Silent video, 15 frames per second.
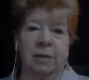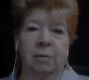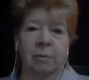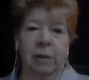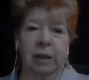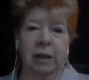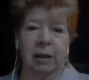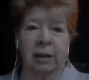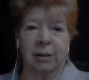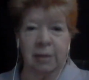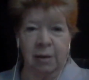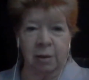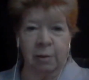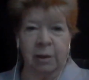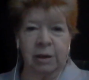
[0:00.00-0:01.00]
so we can get
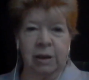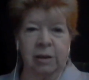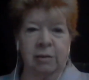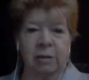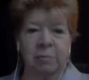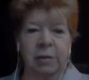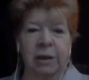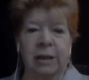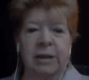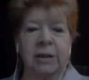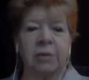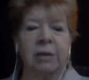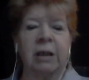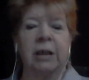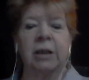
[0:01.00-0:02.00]
to know each other, and please
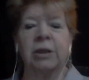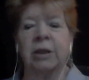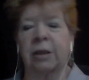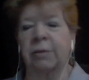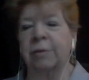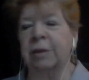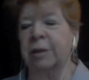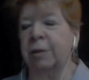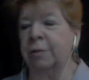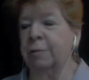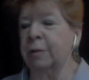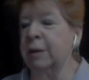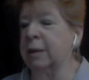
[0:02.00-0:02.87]
greet each other too.